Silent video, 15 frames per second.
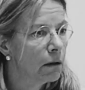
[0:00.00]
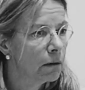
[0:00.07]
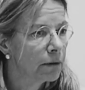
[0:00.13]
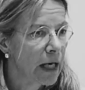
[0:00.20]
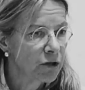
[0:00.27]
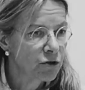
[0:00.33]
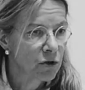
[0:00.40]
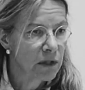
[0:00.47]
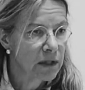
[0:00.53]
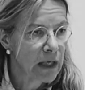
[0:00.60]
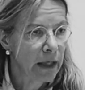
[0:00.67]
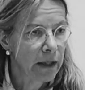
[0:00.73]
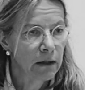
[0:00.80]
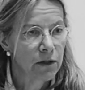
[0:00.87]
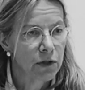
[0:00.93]
natural
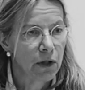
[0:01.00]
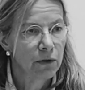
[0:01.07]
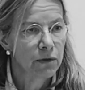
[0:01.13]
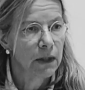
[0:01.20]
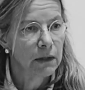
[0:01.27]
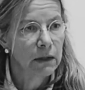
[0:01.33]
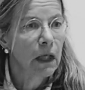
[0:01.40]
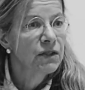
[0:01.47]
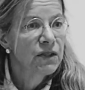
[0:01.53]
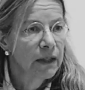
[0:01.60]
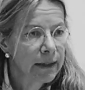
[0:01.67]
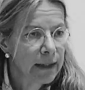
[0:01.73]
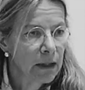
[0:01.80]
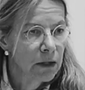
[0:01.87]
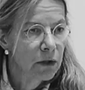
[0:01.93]
cycles knows that nothing
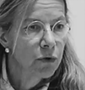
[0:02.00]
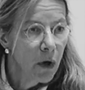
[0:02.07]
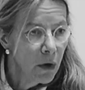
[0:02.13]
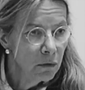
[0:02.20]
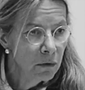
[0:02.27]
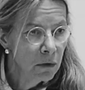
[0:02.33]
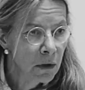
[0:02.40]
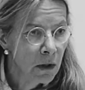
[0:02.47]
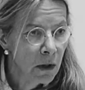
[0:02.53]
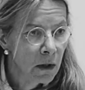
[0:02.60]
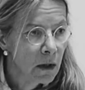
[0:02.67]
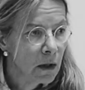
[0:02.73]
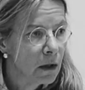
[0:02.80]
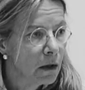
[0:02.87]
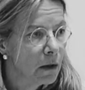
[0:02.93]
can grow
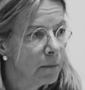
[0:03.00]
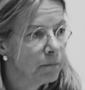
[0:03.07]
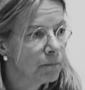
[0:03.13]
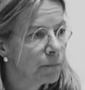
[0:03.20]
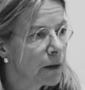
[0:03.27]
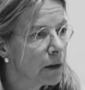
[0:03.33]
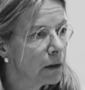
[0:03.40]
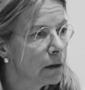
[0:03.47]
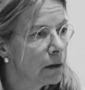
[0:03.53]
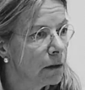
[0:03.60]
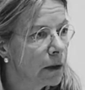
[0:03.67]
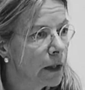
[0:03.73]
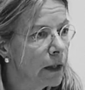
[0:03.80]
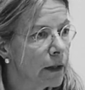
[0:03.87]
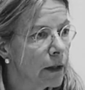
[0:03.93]

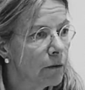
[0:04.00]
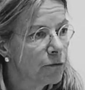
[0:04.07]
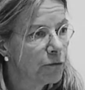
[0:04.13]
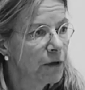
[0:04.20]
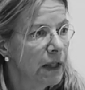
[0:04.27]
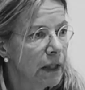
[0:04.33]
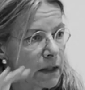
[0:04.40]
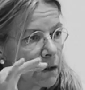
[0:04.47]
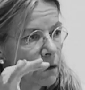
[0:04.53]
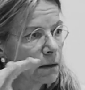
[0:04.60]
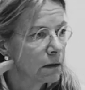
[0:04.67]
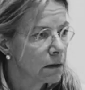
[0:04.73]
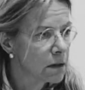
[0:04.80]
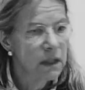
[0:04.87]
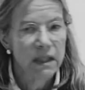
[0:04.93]
in a finite
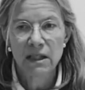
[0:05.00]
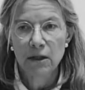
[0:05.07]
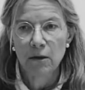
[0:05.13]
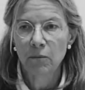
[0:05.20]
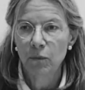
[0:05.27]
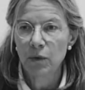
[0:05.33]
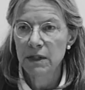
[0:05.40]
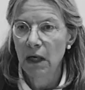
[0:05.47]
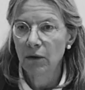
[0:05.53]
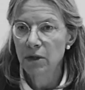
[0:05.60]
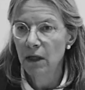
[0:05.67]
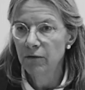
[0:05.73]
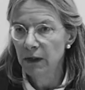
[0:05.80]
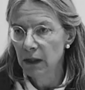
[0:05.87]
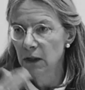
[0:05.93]
system without
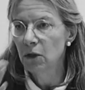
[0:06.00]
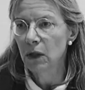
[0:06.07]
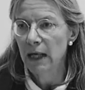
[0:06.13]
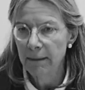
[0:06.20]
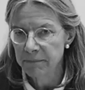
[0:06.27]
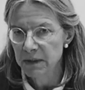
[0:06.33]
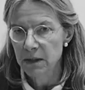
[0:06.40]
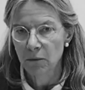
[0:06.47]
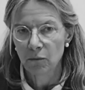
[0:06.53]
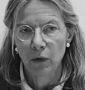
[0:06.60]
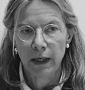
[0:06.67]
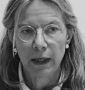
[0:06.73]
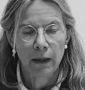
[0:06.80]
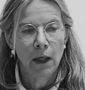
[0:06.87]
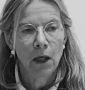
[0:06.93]
having a collapse
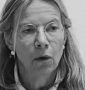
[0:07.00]
somewhere.